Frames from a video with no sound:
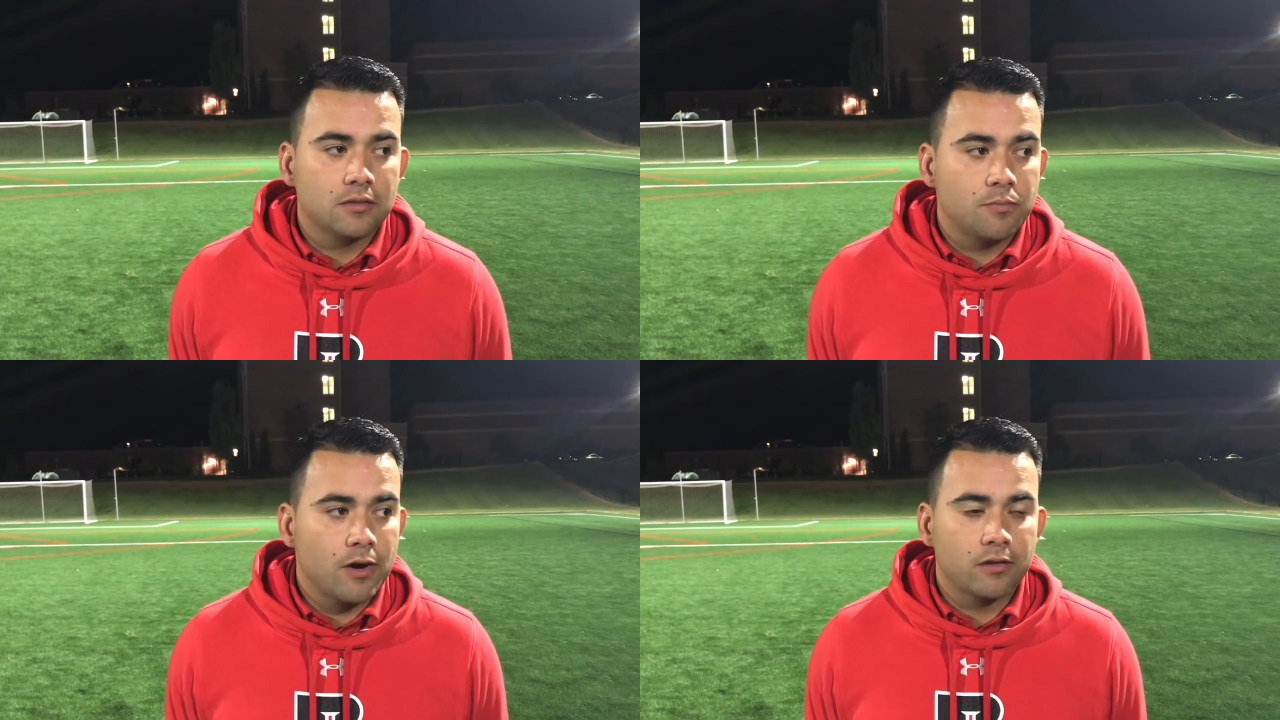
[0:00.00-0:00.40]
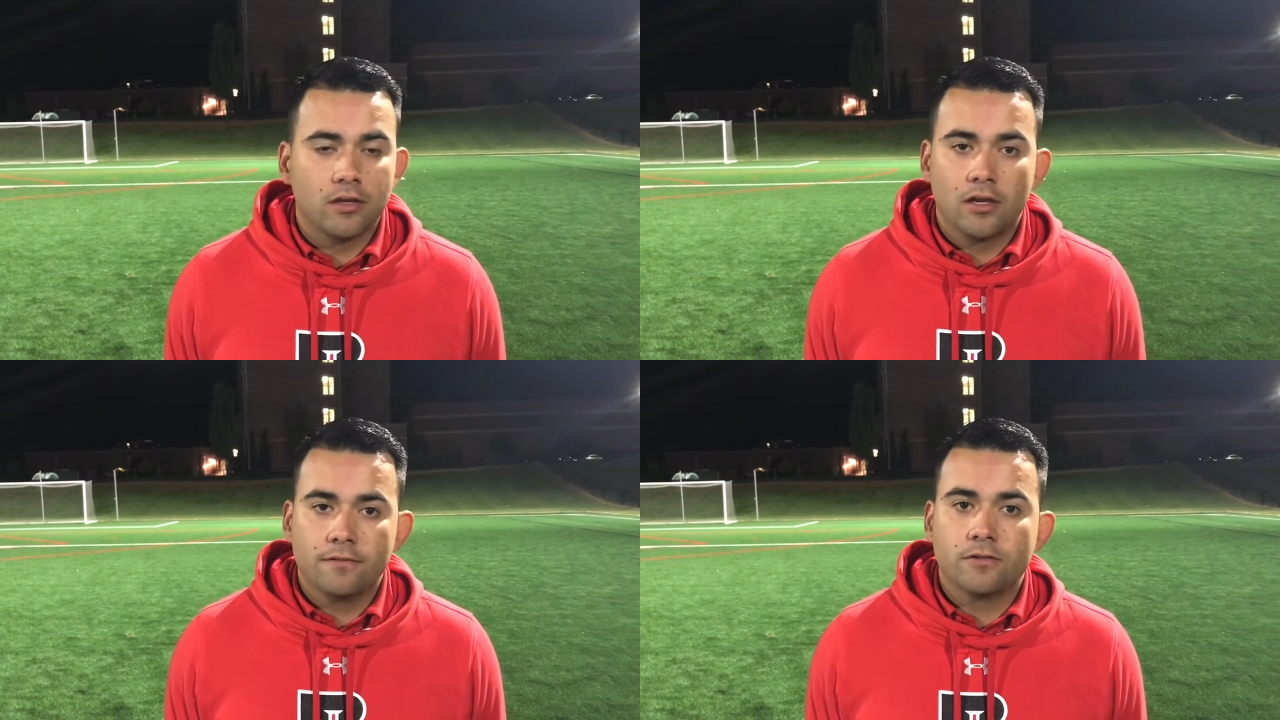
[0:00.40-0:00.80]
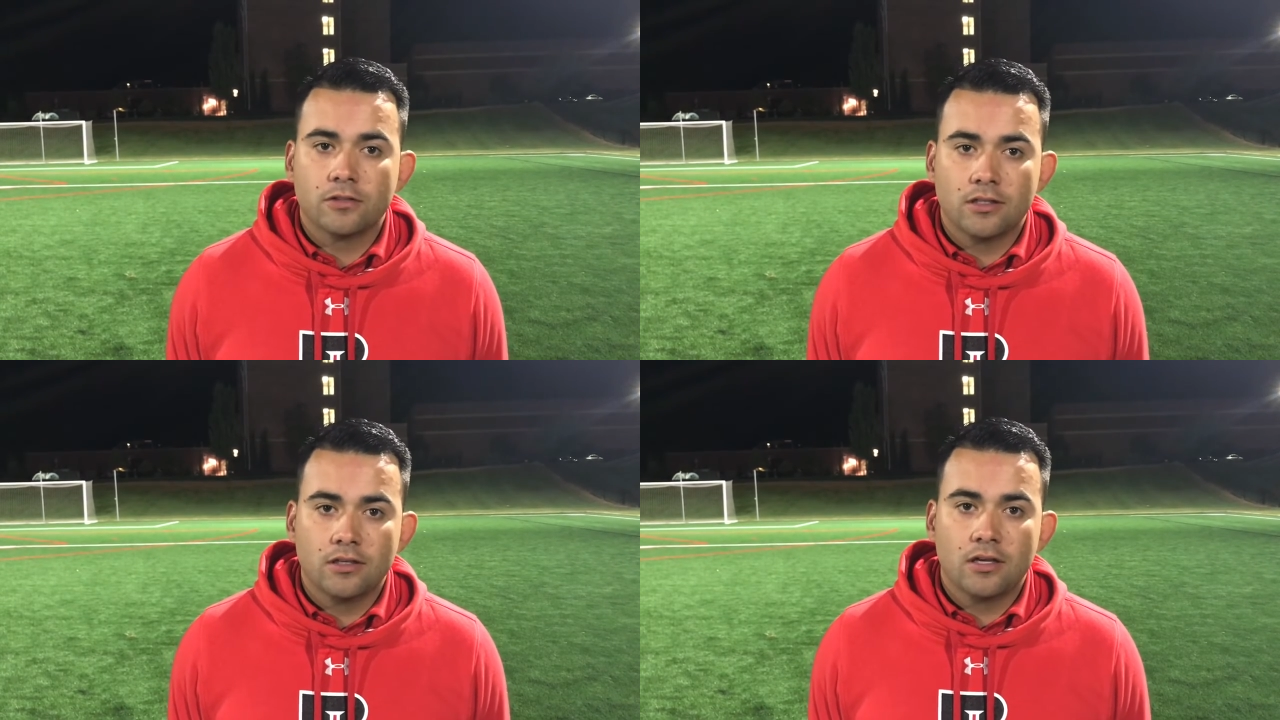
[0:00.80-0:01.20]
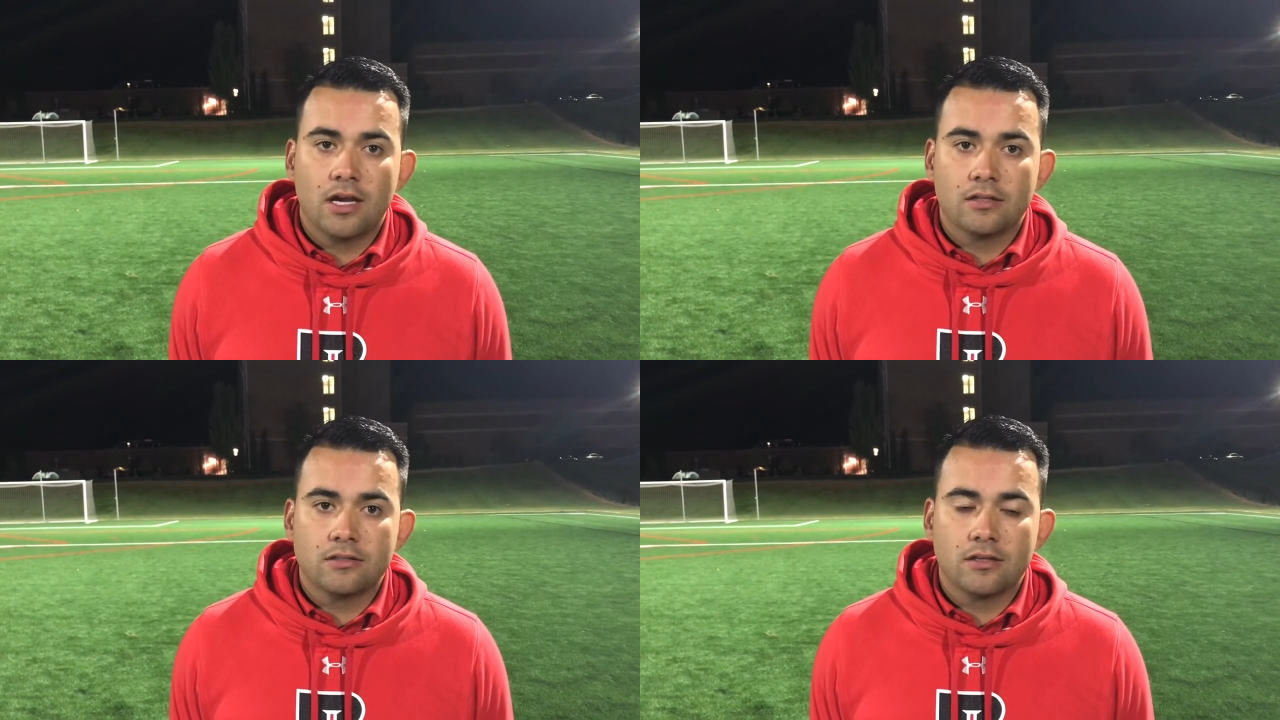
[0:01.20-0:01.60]
I'm proud of the effort that they
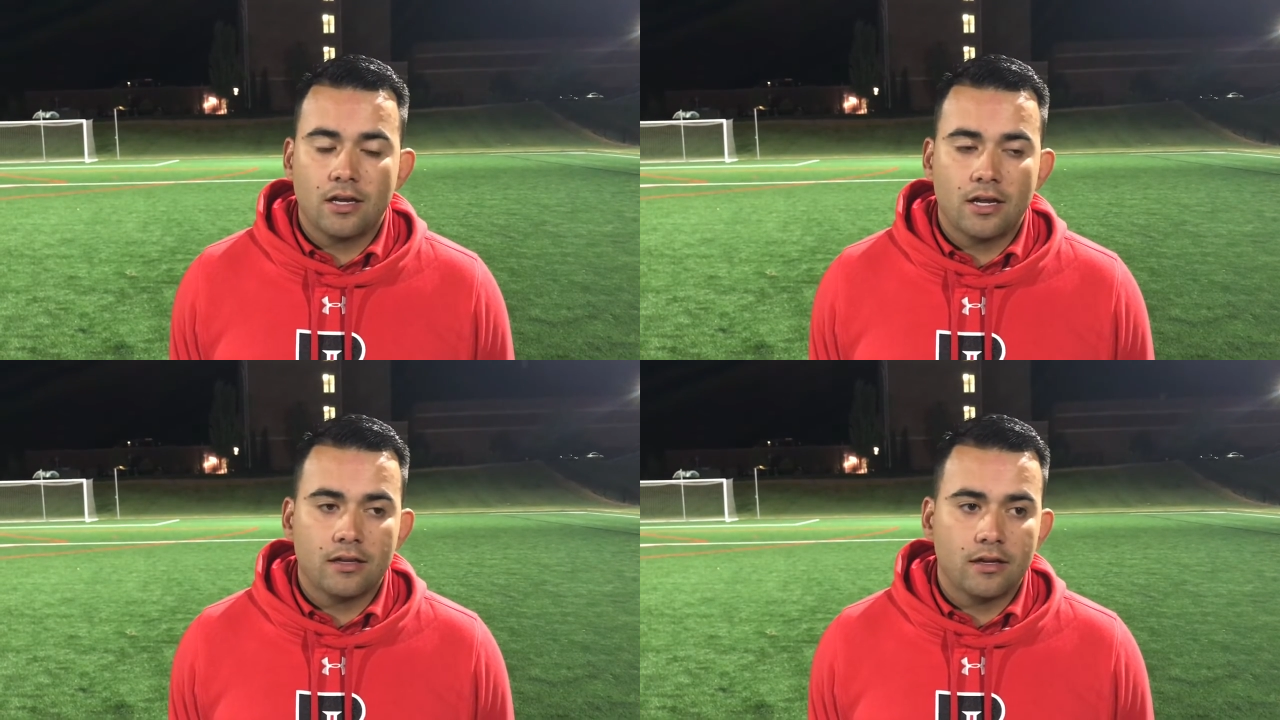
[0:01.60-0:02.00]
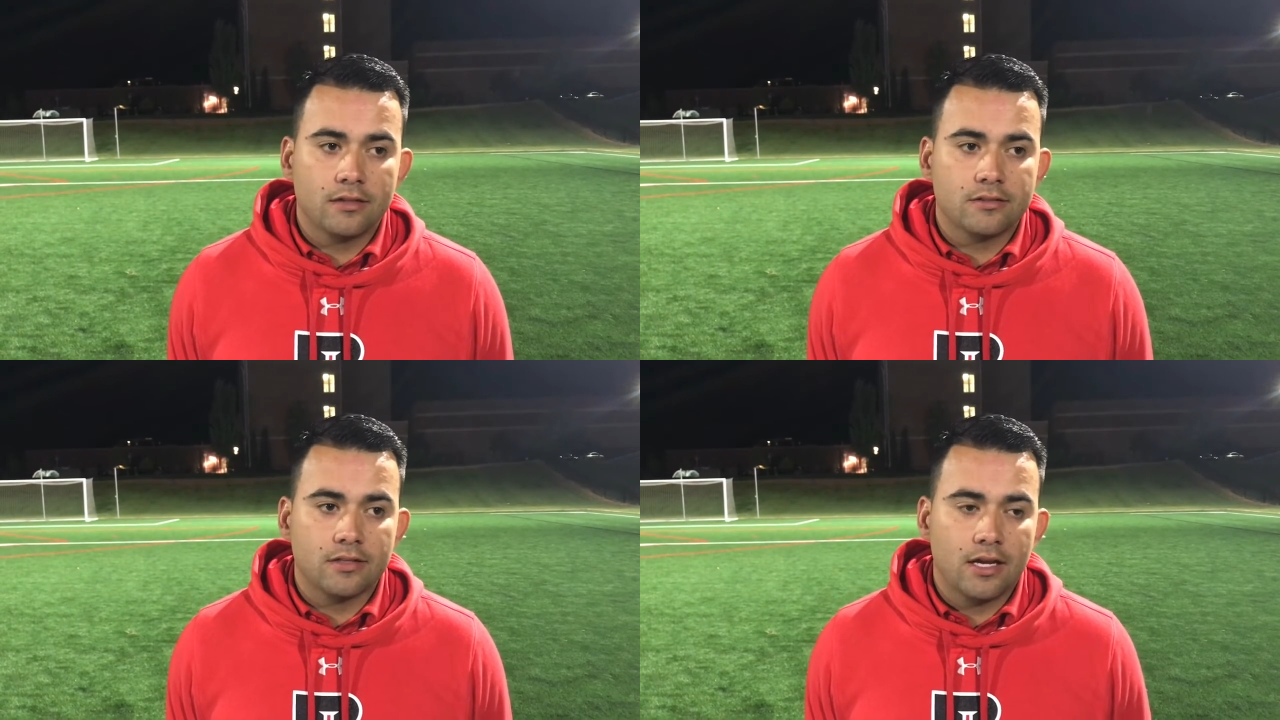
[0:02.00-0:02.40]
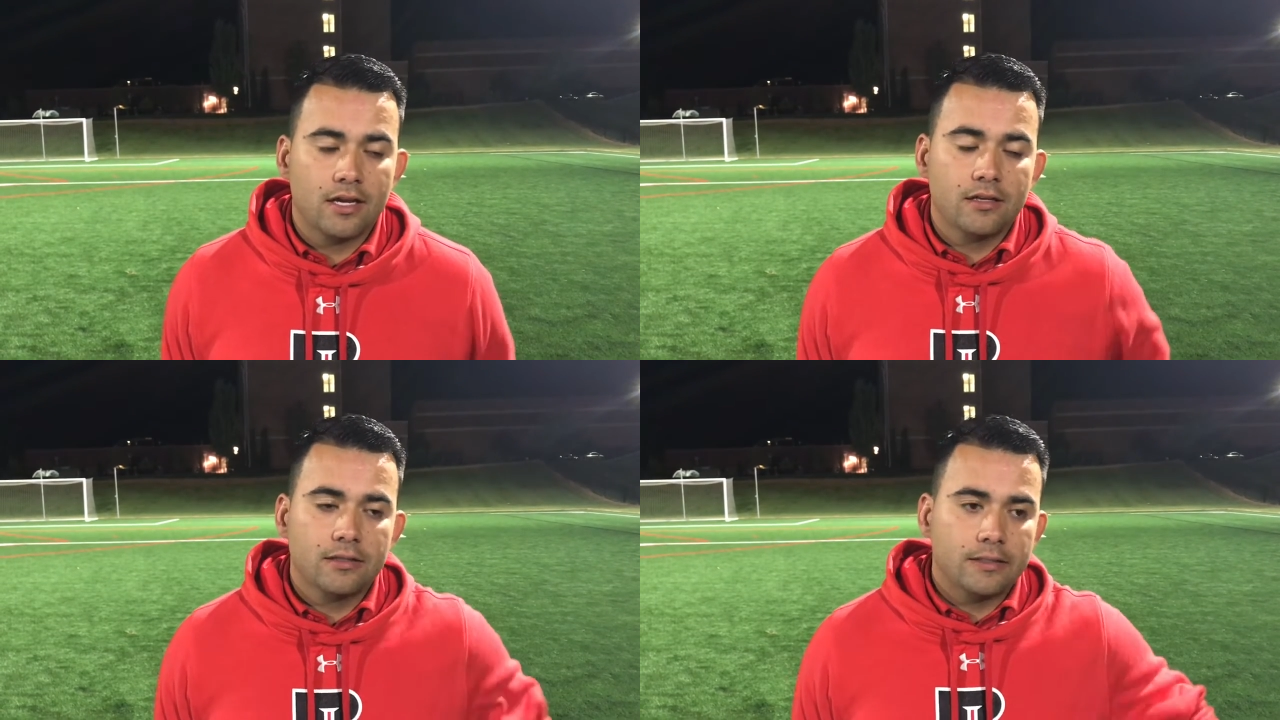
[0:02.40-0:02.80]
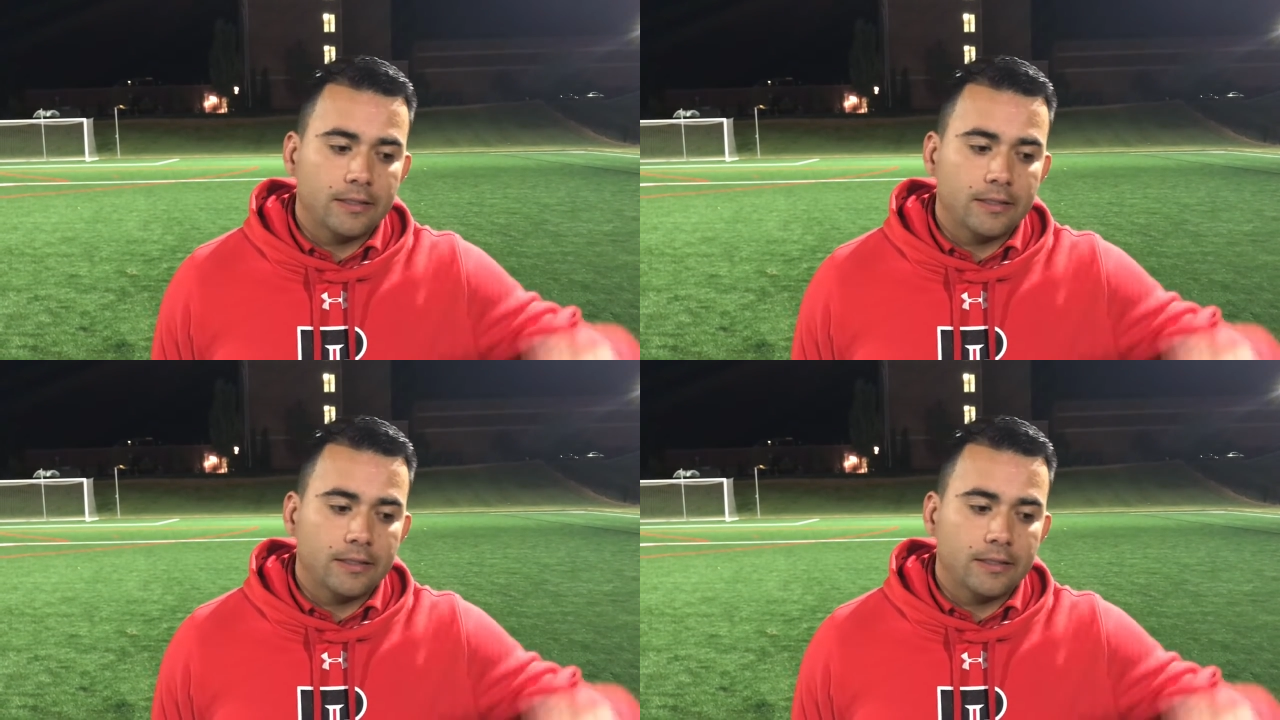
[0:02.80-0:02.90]
had today, uh, tonight.